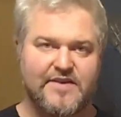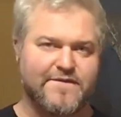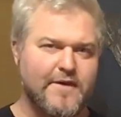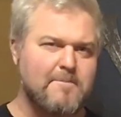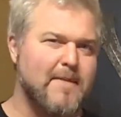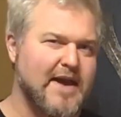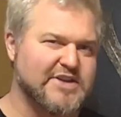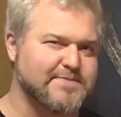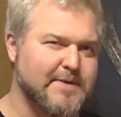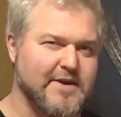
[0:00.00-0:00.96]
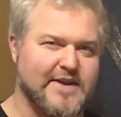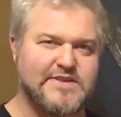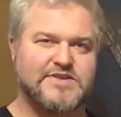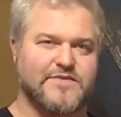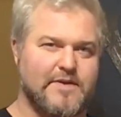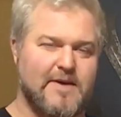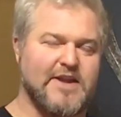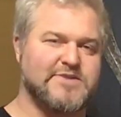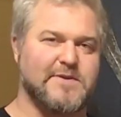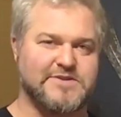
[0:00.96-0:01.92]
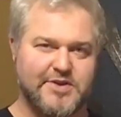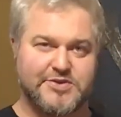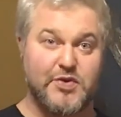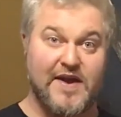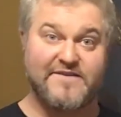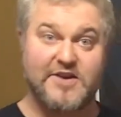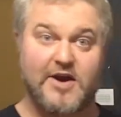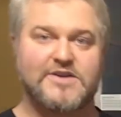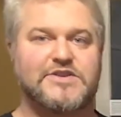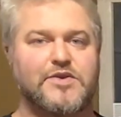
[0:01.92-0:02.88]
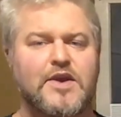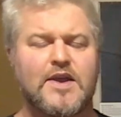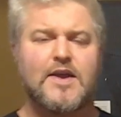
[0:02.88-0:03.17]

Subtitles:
from my experience, those who I've talked to